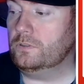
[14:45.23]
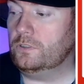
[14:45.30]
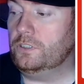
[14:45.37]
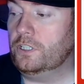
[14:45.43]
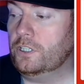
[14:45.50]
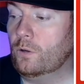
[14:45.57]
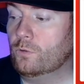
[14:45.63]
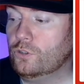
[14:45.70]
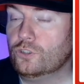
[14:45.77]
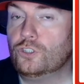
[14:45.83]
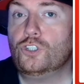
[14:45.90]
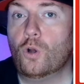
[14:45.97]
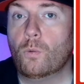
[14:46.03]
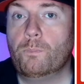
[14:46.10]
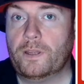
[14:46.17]
you don't just
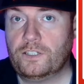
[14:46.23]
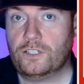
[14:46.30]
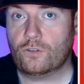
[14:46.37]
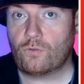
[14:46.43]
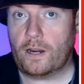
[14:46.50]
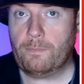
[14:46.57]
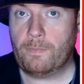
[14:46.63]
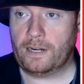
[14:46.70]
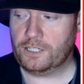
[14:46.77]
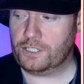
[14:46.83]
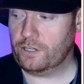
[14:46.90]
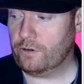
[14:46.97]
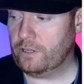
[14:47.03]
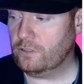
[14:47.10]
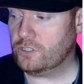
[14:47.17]
jump into great
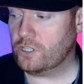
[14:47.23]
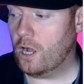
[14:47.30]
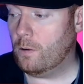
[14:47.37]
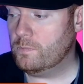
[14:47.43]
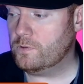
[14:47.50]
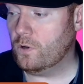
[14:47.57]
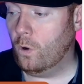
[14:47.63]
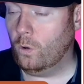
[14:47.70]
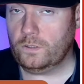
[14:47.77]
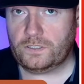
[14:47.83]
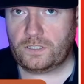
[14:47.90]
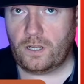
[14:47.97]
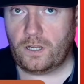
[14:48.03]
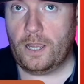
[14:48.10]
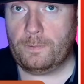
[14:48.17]
managerial jobs all the
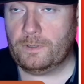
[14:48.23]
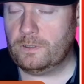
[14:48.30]
time.